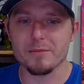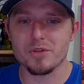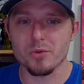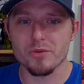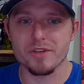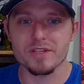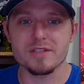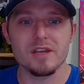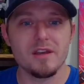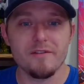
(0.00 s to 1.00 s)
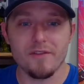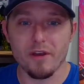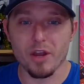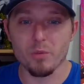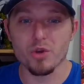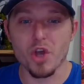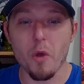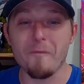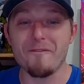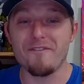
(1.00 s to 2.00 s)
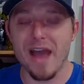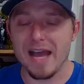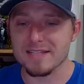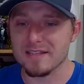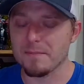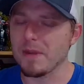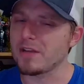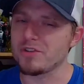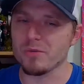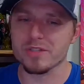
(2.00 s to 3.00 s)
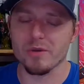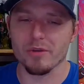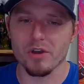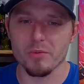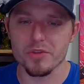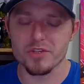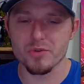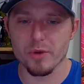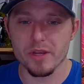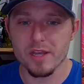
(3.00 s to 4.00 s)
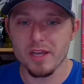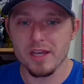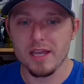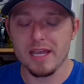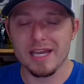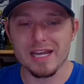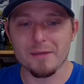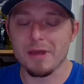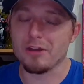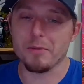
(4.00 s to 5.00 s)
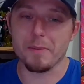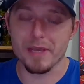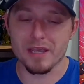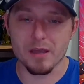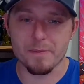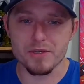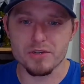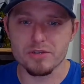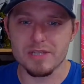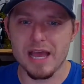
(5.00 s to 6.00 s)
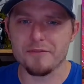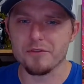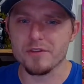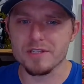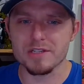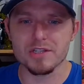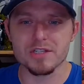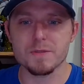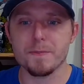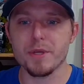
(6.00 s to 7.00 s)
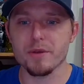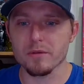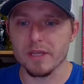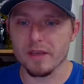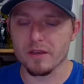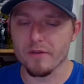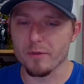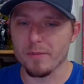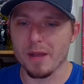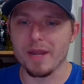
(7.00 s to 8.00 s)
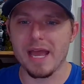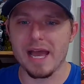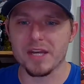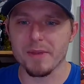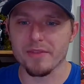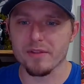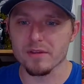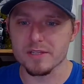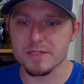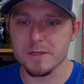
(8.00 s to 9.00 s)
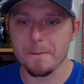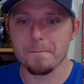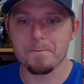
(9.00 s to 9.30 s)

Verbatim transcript: I'm sure this variant will go fast. I'm not sure what's going on with the story, and I'm not going to be picking up issues after this. This is purely a cover by, but had to make the list.